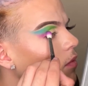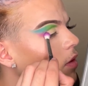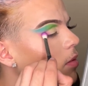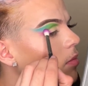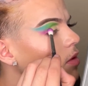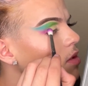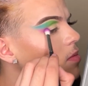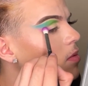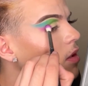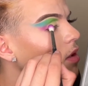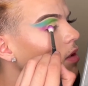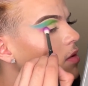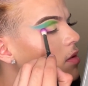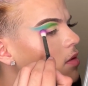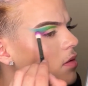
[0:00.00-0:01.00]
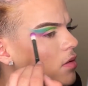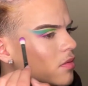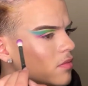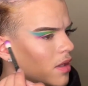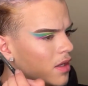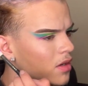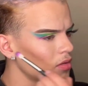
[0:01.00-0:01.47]
most part, it's,
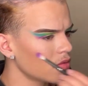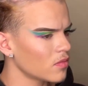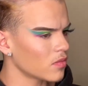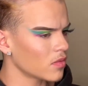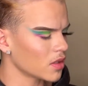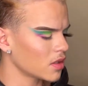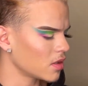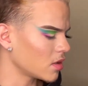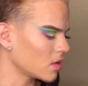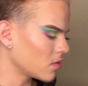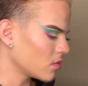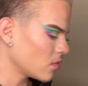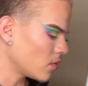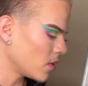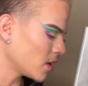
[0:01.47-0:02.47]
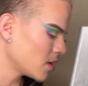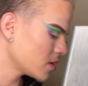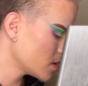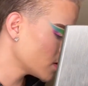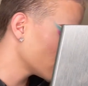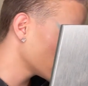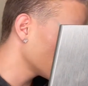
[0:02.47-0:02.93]
I don't know what the hell. Why did
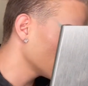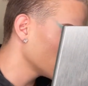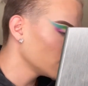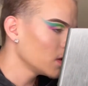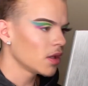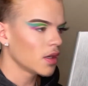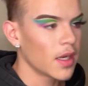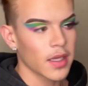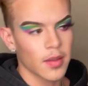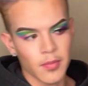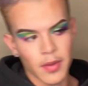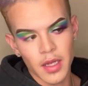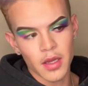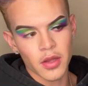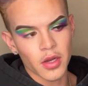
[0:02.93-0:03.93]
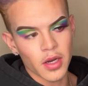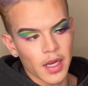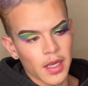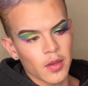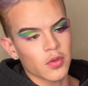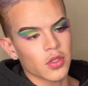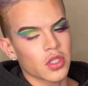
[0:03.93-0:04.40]
it, like my other eye
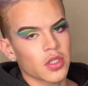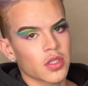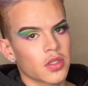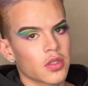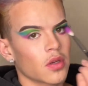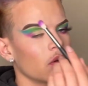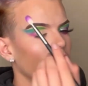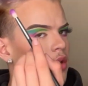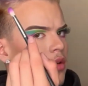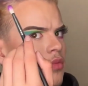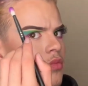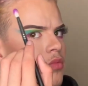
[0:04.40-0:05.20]
was just so